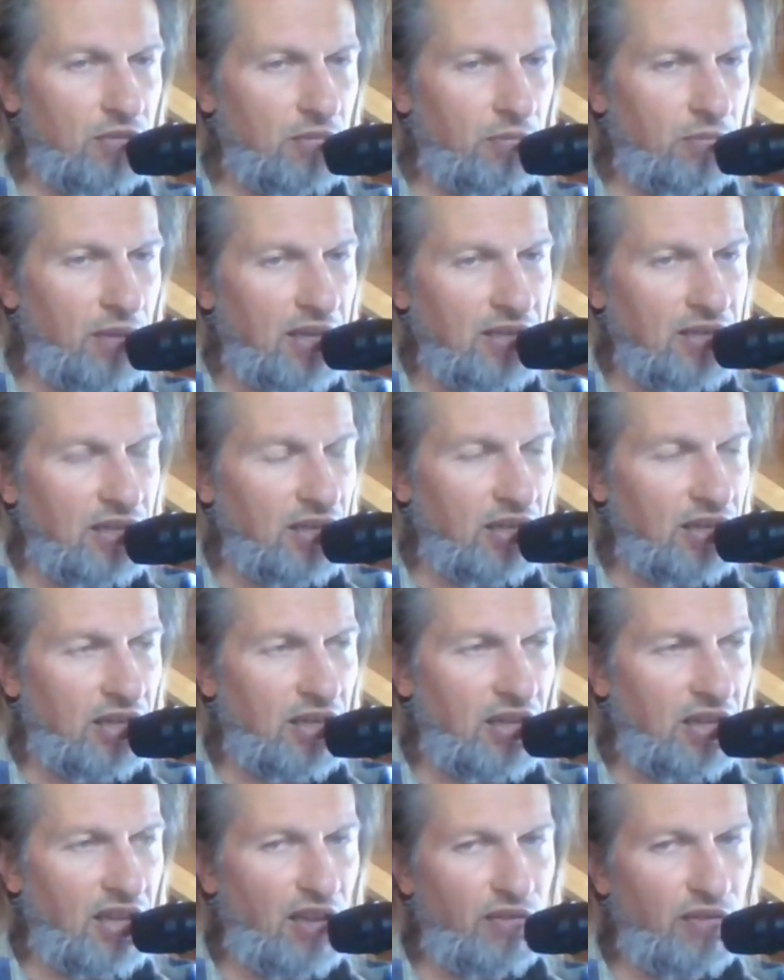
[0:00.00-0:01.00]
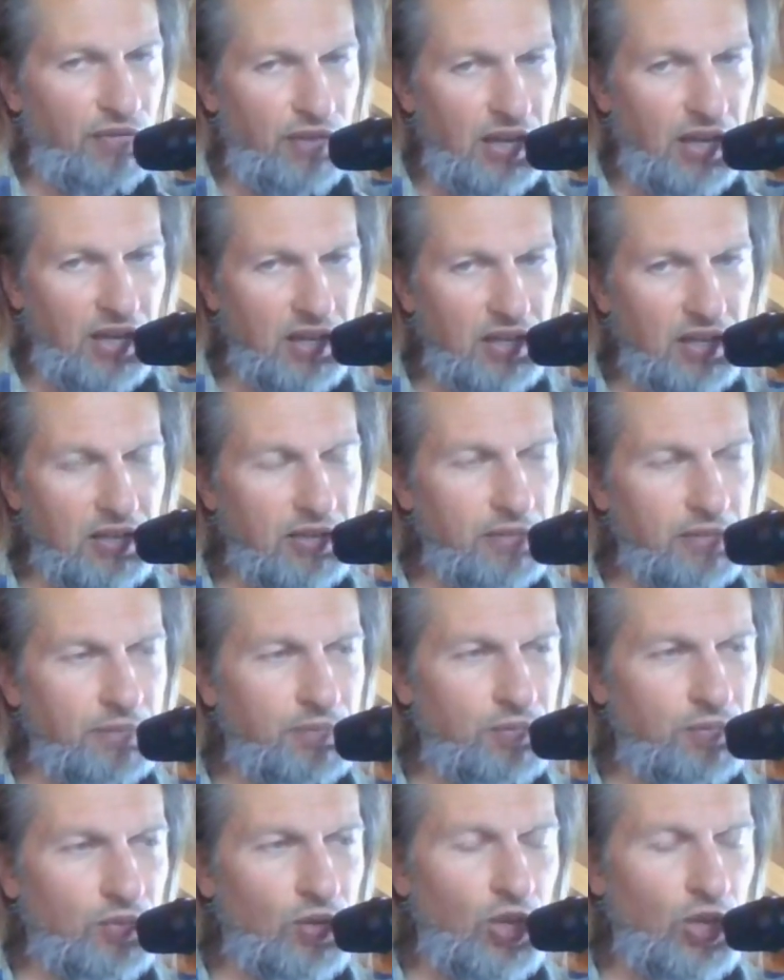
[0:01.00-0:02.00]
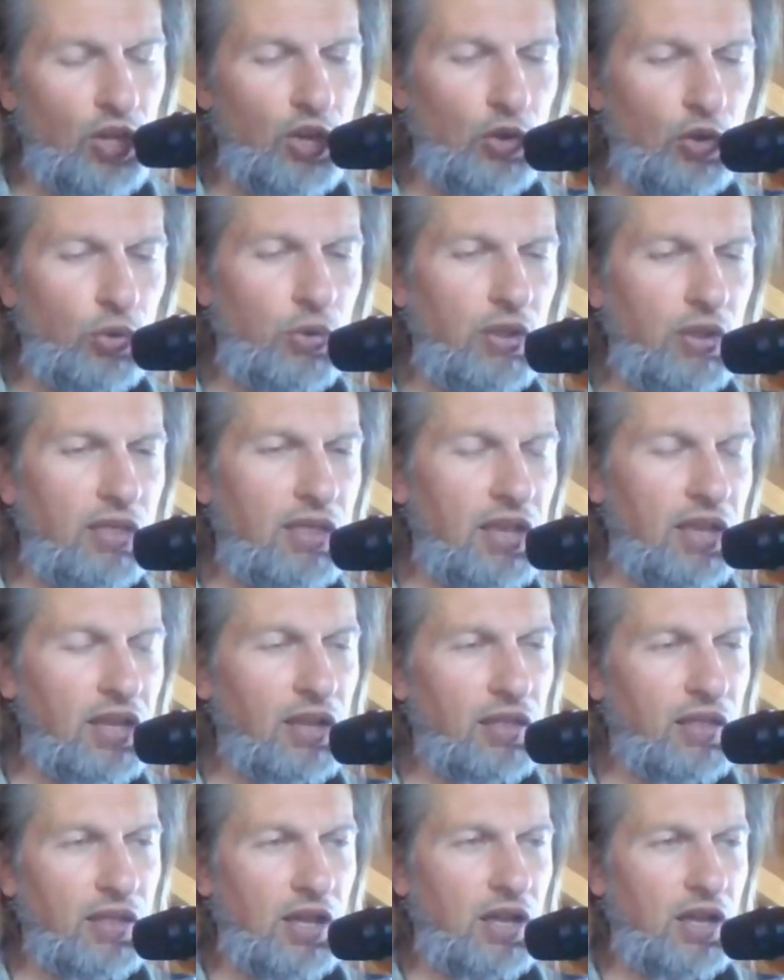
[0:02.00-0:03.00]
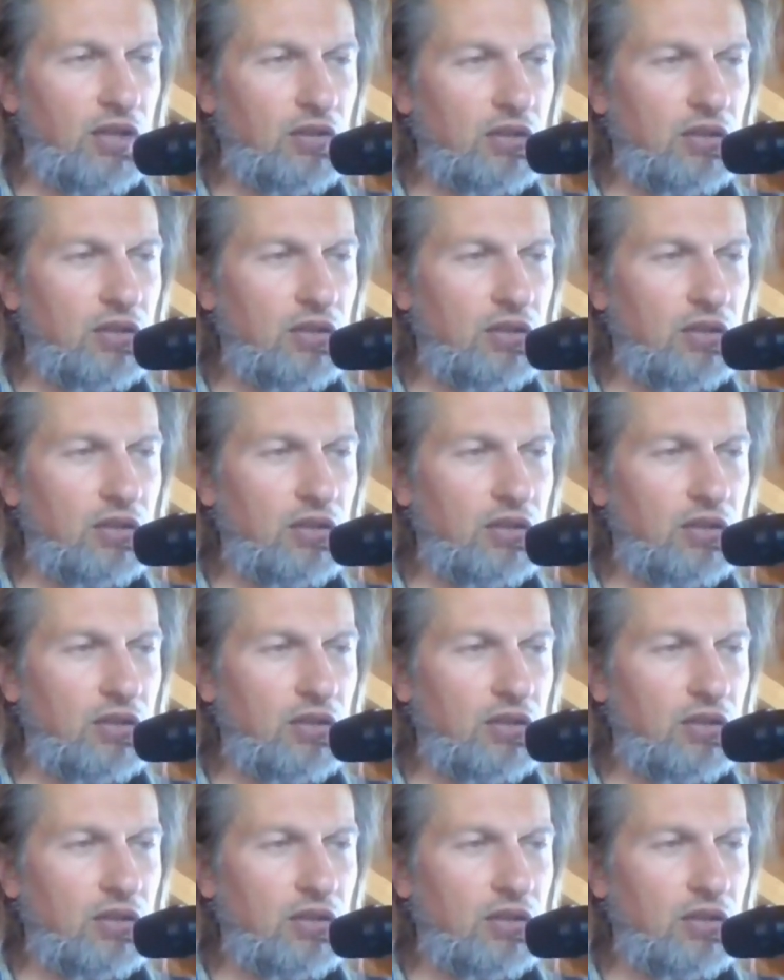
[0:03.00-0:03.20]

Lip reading: basically a feeling. We think that